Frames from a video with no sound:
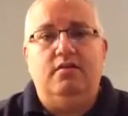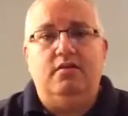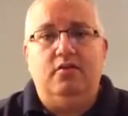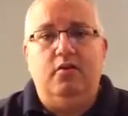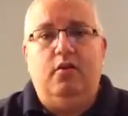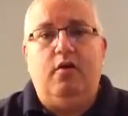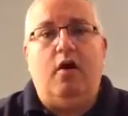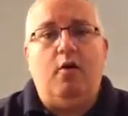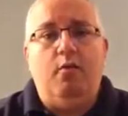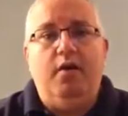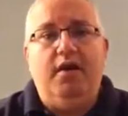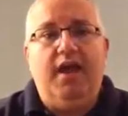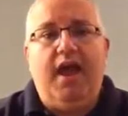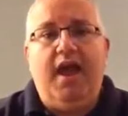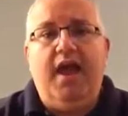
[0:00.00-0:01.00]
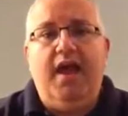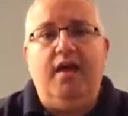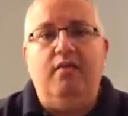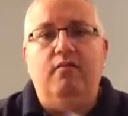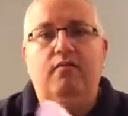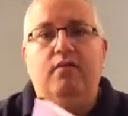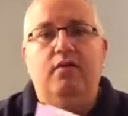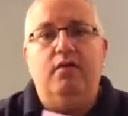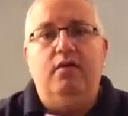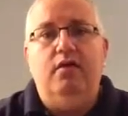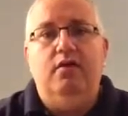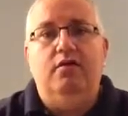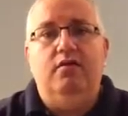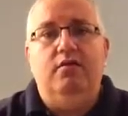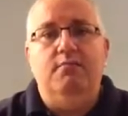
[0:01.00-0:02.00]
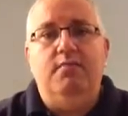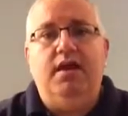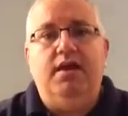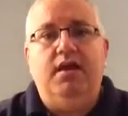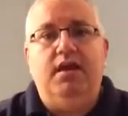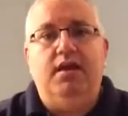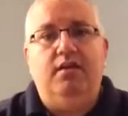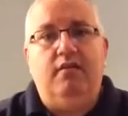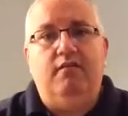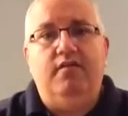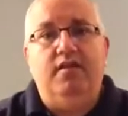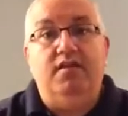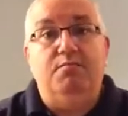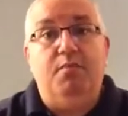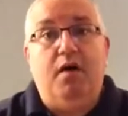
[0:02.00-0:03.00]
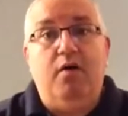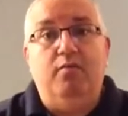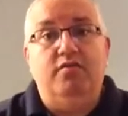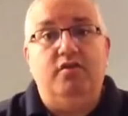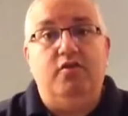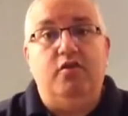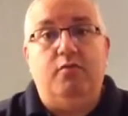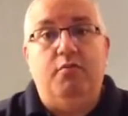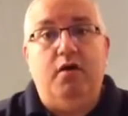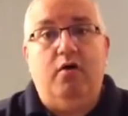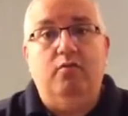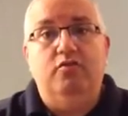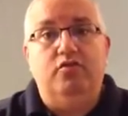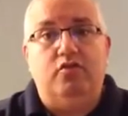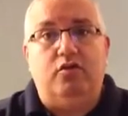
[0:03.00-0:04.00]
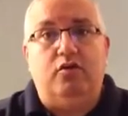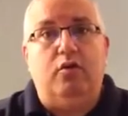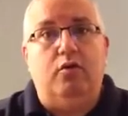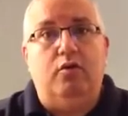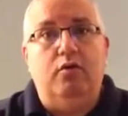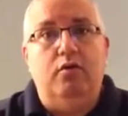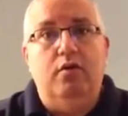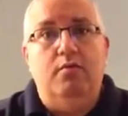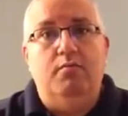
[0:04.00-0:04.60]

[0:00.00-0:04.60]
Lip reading: you'll already have the meaning of these bones in your bone journal